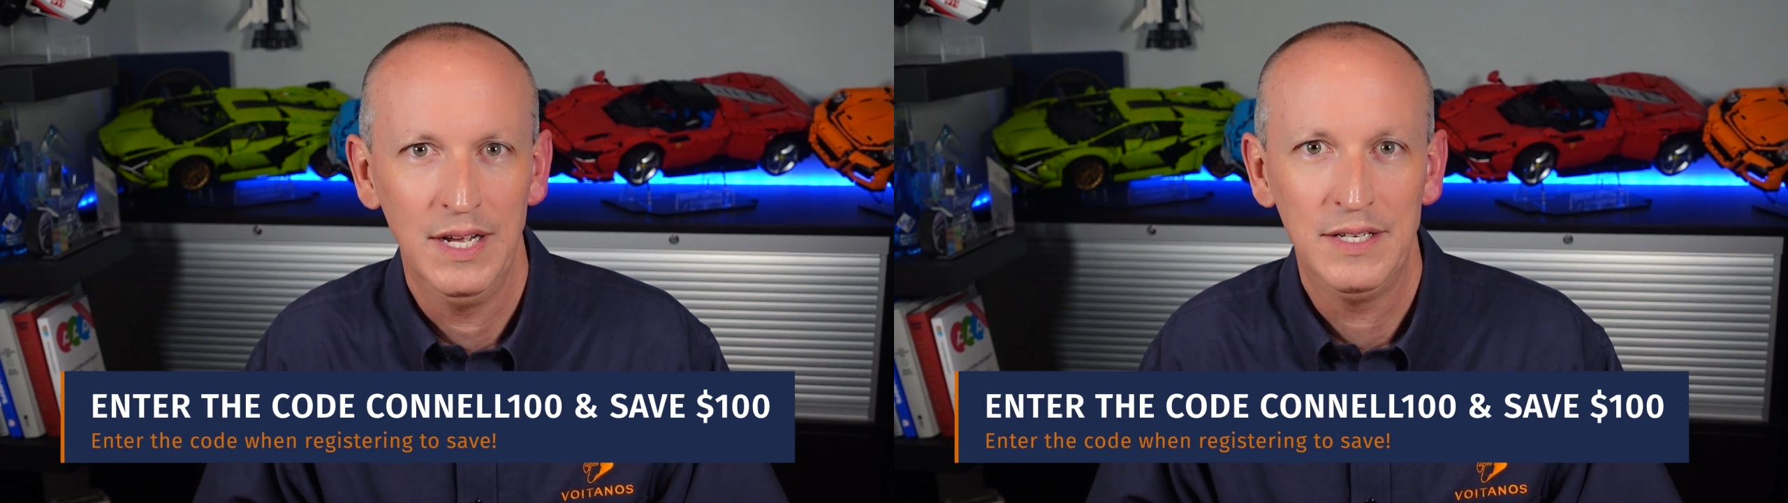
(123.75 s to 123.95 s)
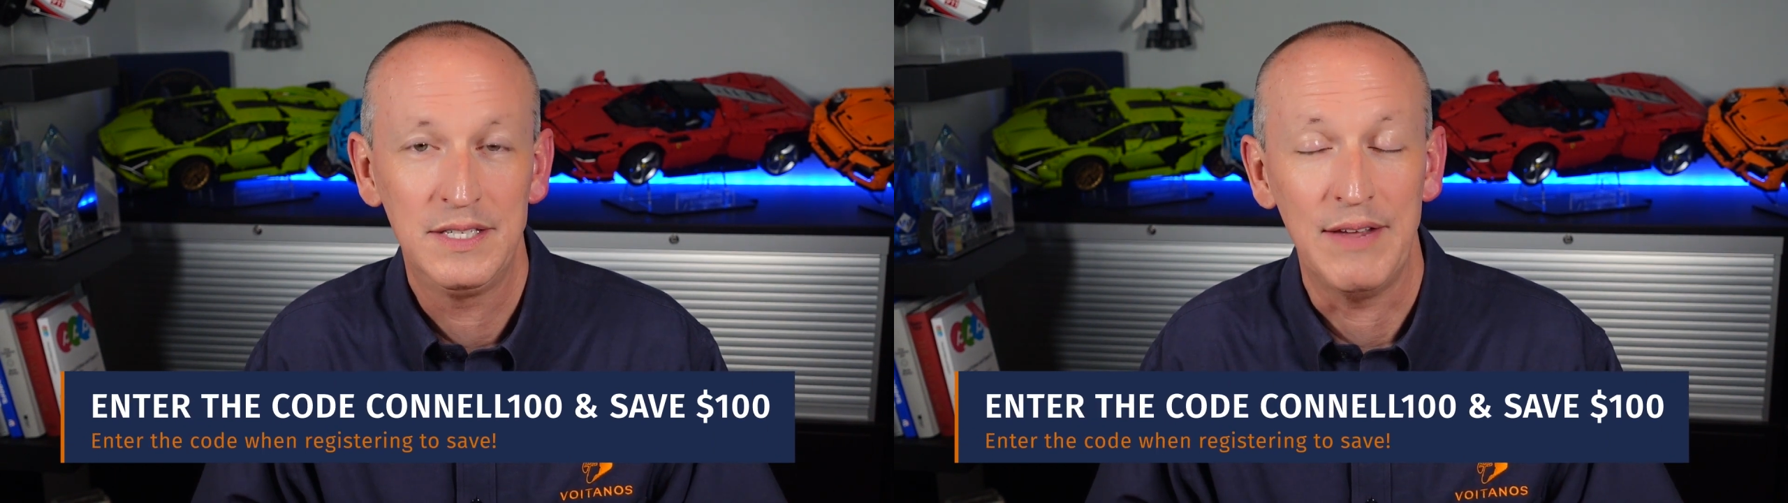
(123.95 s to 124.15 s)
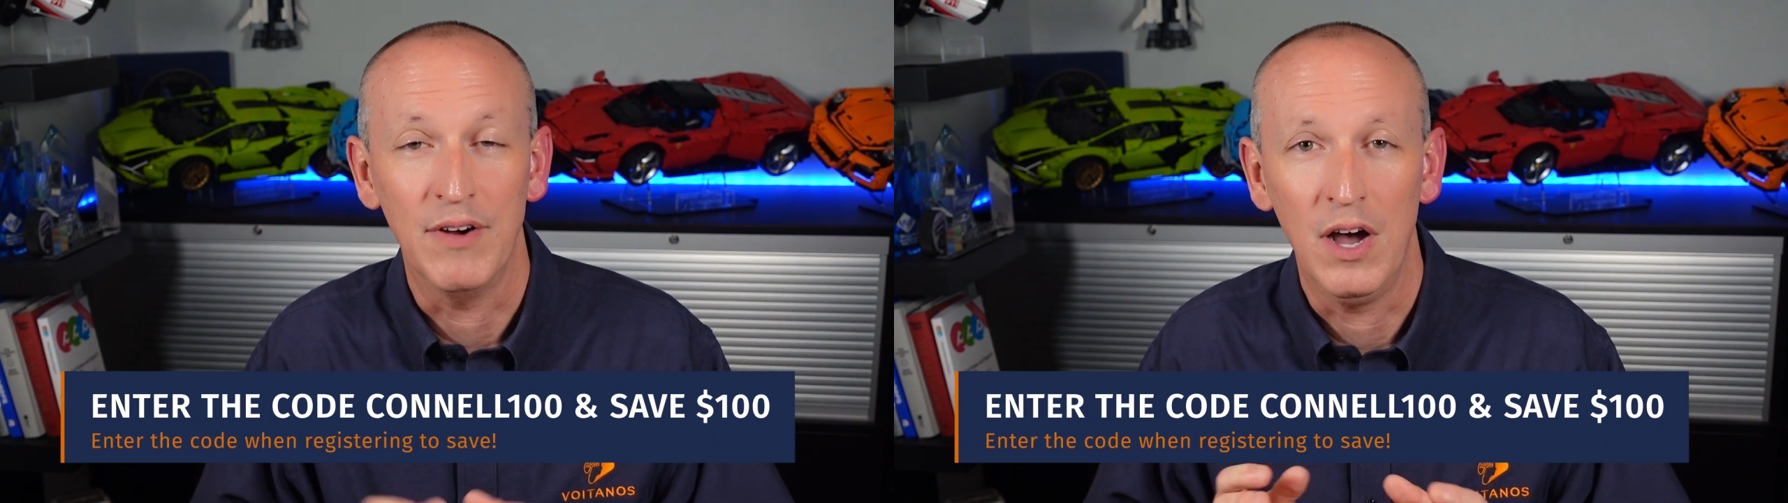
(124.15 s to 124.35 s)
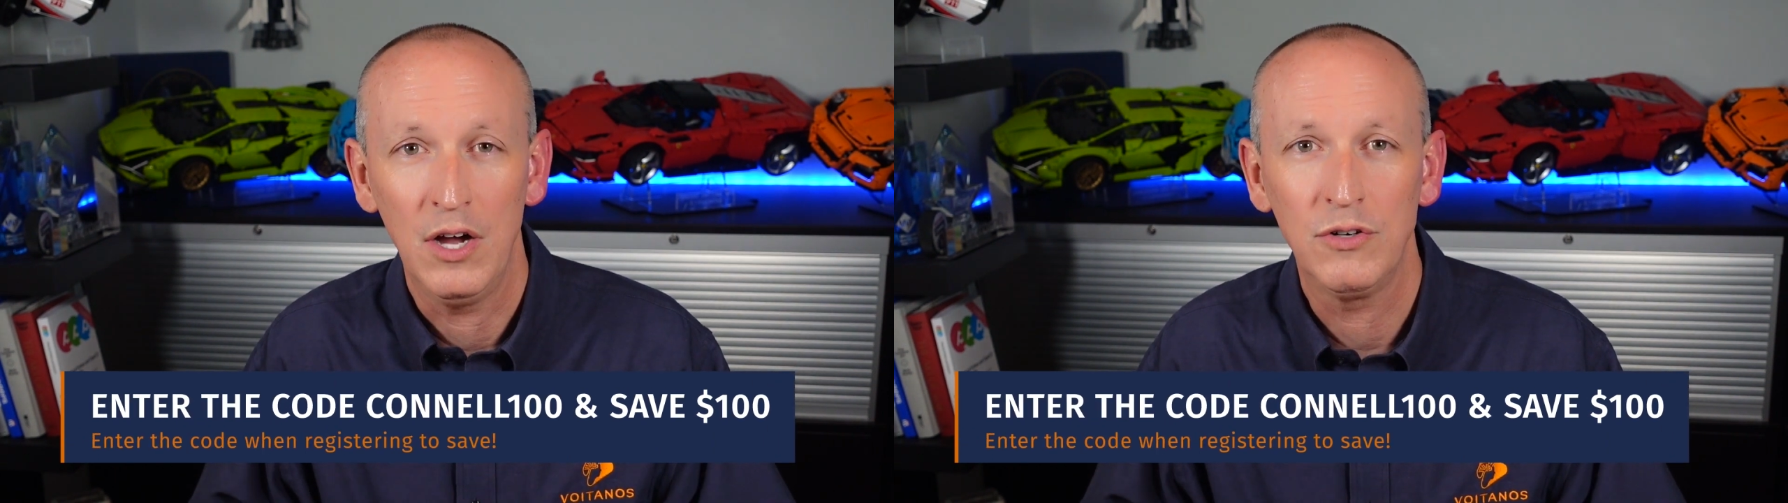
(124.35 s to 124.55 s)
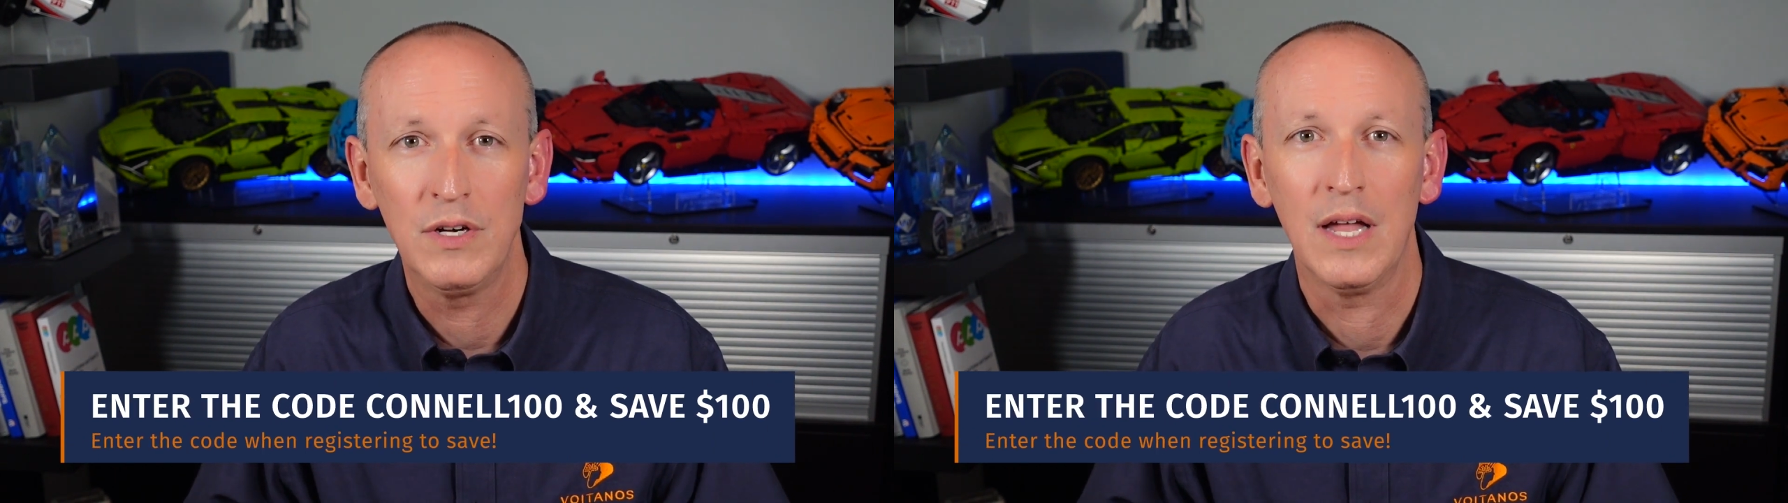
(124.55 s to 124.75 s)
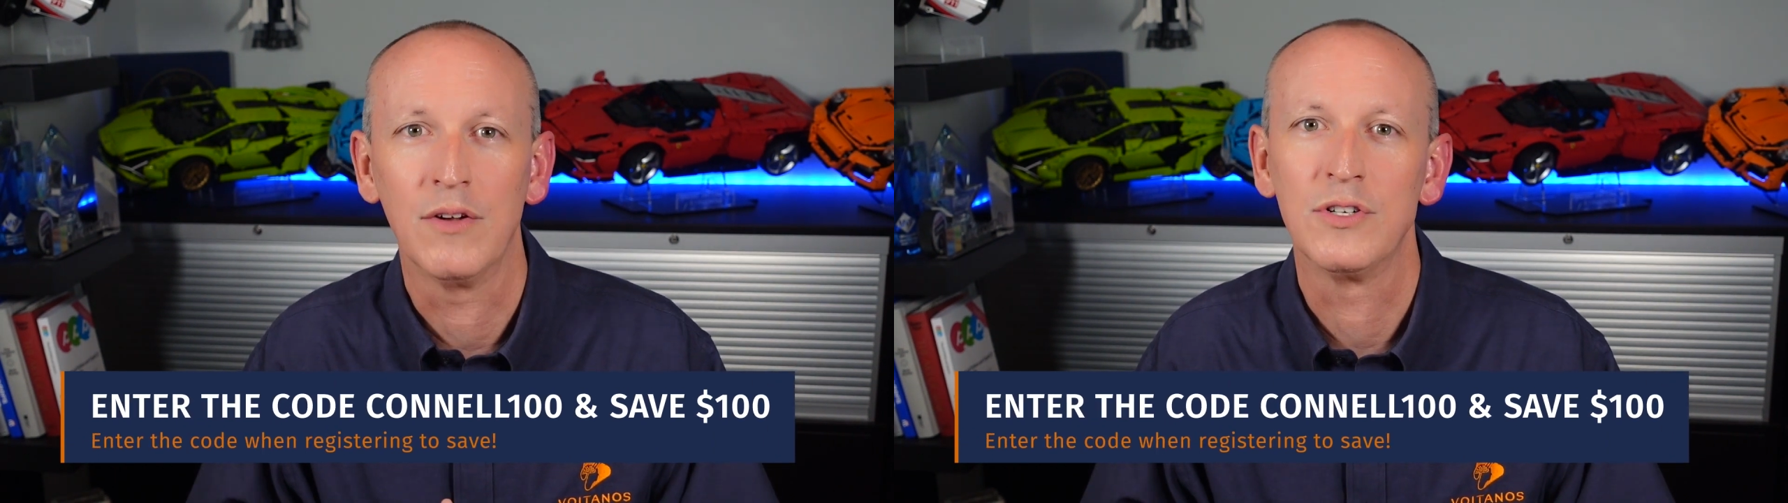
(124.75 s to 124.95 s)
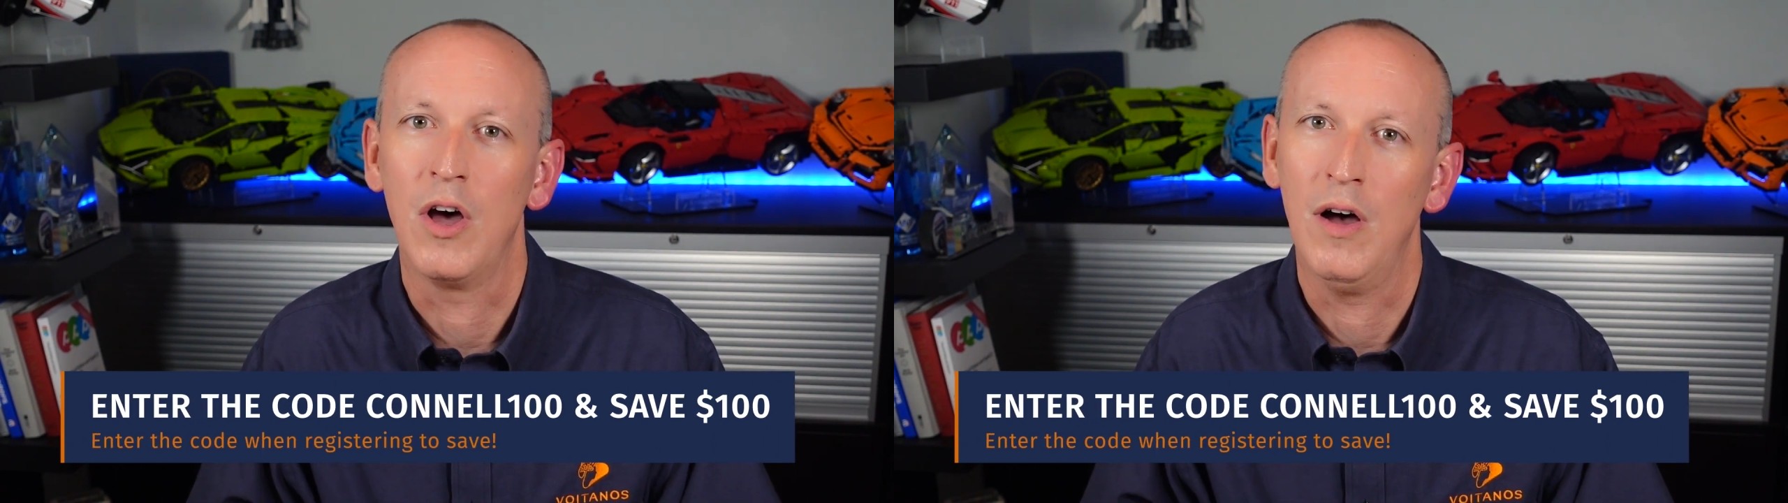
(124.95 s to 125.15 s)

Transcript: to save $100